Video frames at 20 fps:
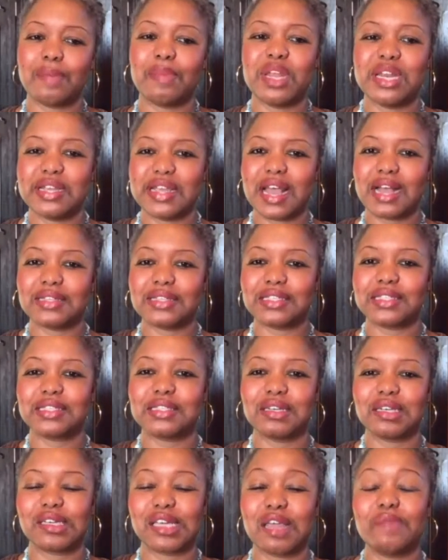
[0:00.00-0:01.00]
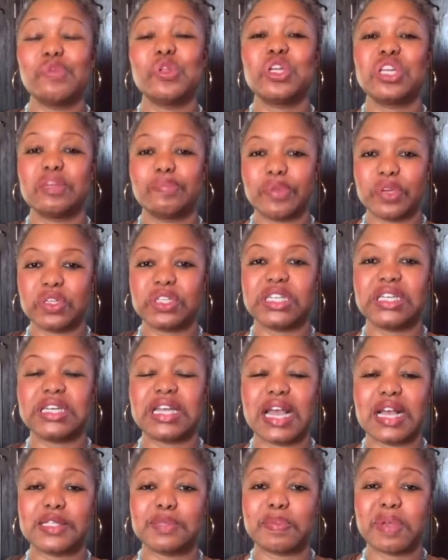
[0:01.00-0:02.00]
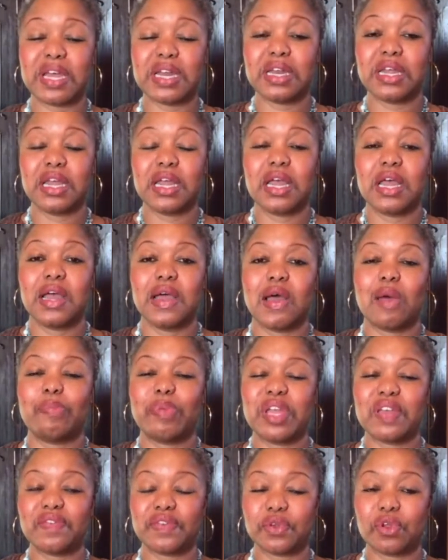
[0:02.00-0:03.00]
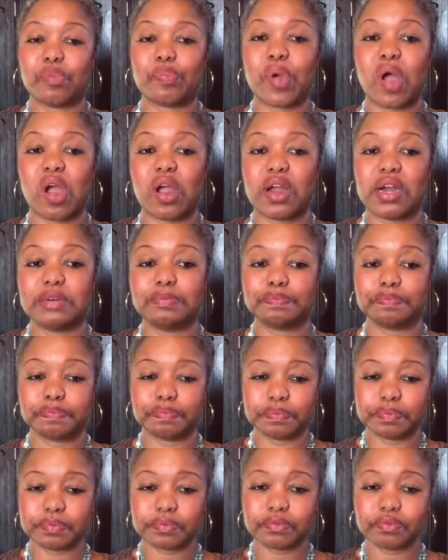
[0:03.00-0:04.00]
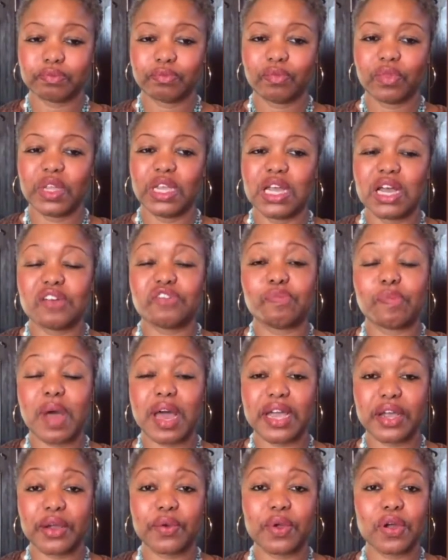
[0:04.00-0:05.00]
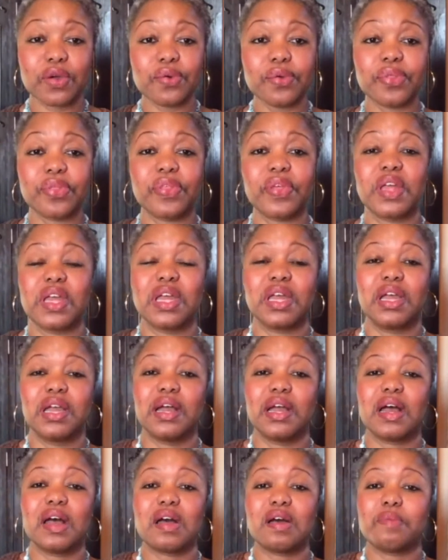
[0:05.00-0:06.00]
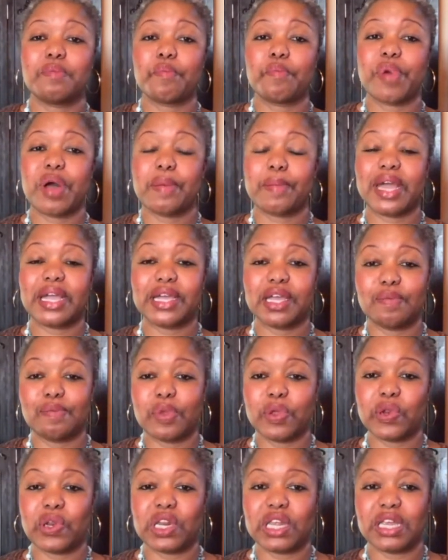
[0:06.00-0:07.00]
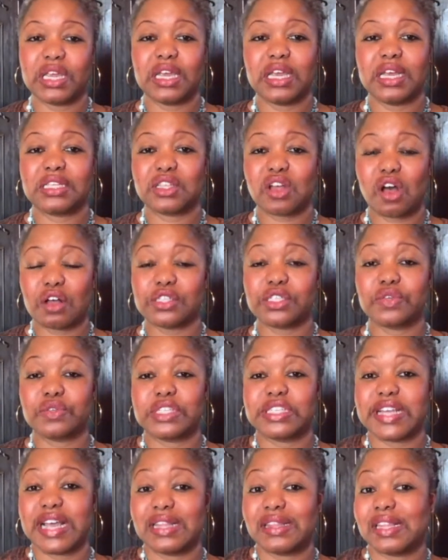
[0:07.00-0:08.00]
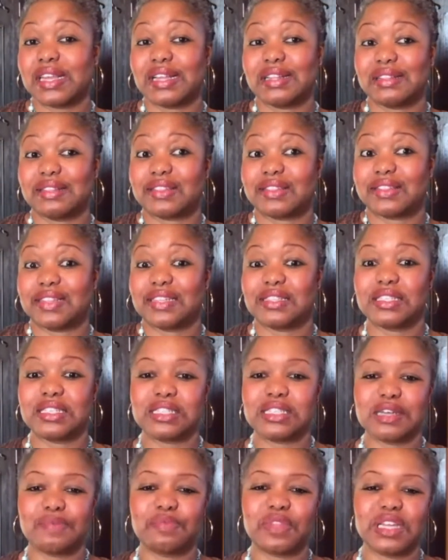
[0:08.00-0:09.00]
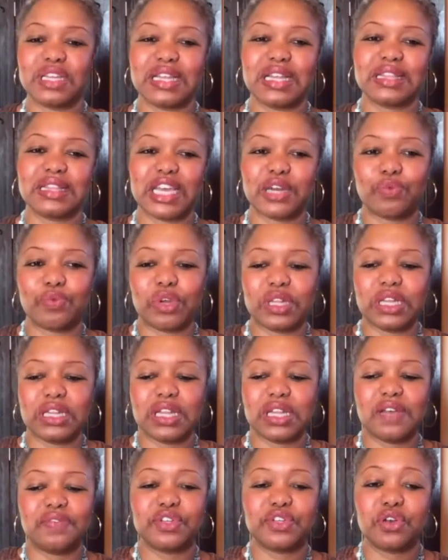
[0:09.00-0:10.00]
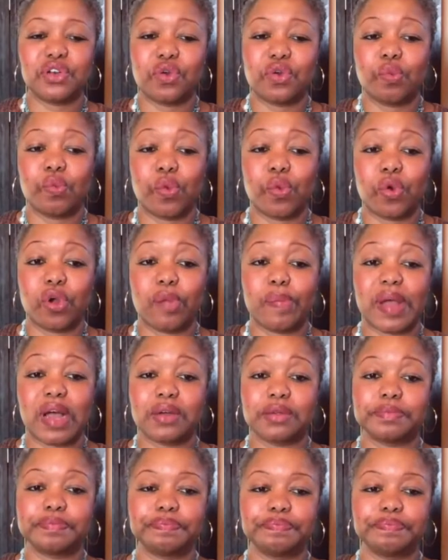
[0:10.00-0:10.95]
mean, yes, community building has been a pivotal part of my growth, but my community has also said that this is something that they'd really love to know more about.